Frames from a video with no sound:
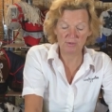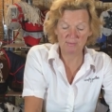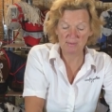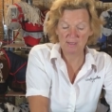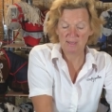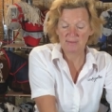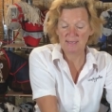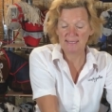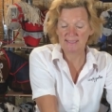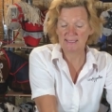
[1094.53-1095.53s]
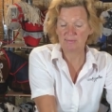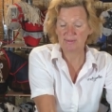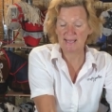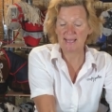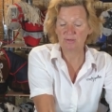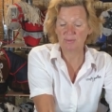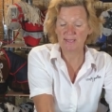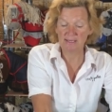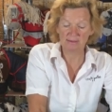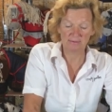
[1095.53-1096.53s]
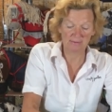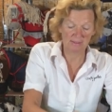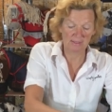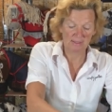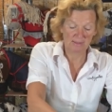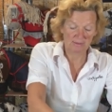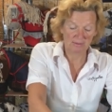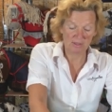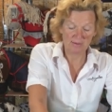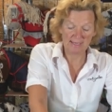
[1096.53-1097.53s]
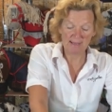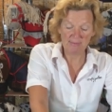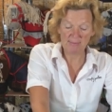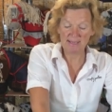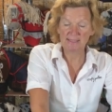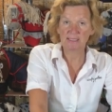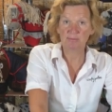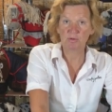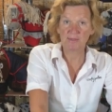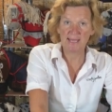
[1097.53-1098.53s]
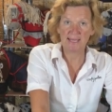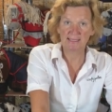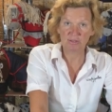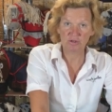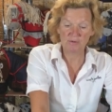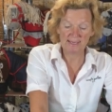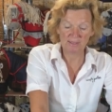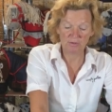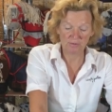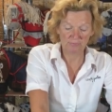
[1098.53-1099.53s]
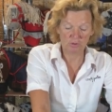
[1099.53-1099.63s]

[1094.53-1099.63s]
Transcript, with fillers: them than eating with the head up here. So it can be better to put the haylage straight on the